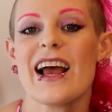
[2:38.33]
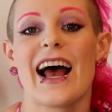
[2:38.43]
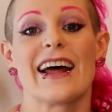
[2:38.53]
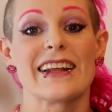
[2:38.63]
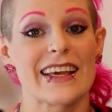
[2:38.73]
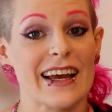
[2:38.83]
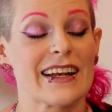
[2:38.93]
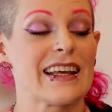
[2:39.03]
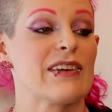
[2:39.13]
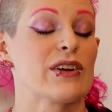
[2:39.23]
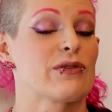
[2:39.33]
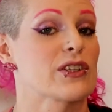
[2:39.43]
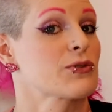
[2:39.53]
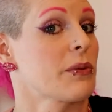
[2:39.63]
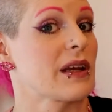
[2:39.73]
And again, even if you're
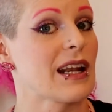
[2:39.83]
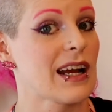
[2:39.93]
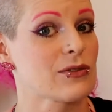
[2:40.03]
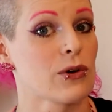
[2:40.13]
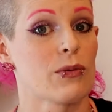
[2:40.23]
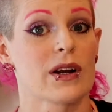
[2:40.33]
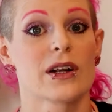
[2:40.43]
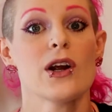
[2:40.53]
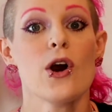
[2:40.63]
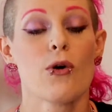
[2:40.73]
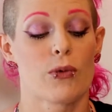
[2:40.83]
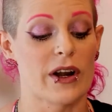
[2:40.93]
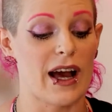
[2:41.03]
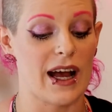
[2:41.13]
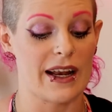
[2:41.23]
swimming in natural water, we're
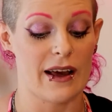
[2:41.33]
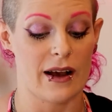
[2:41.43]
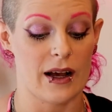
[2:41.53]
not